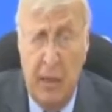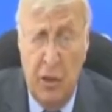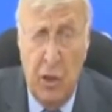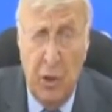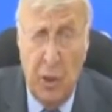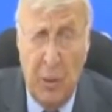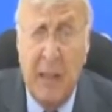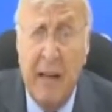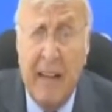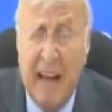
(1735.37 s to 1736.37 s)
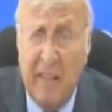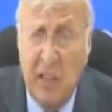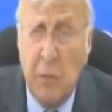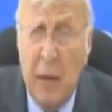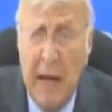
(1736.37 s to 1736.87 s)
the Jews were kicked out
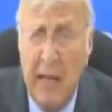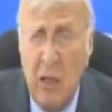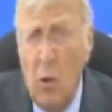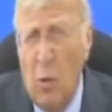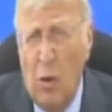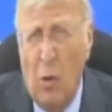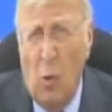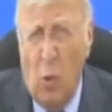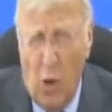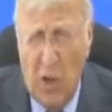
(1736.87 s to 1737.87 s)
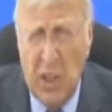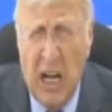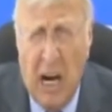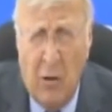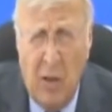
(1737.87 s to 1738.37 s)
of Spain, when the
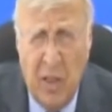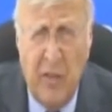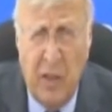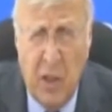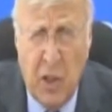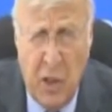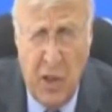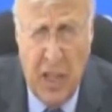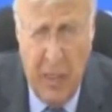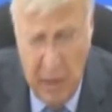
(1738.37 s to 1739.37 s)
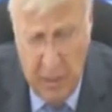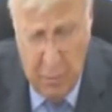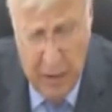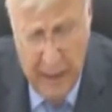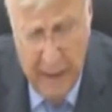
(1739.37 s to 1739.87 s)
worst horrors of the church came into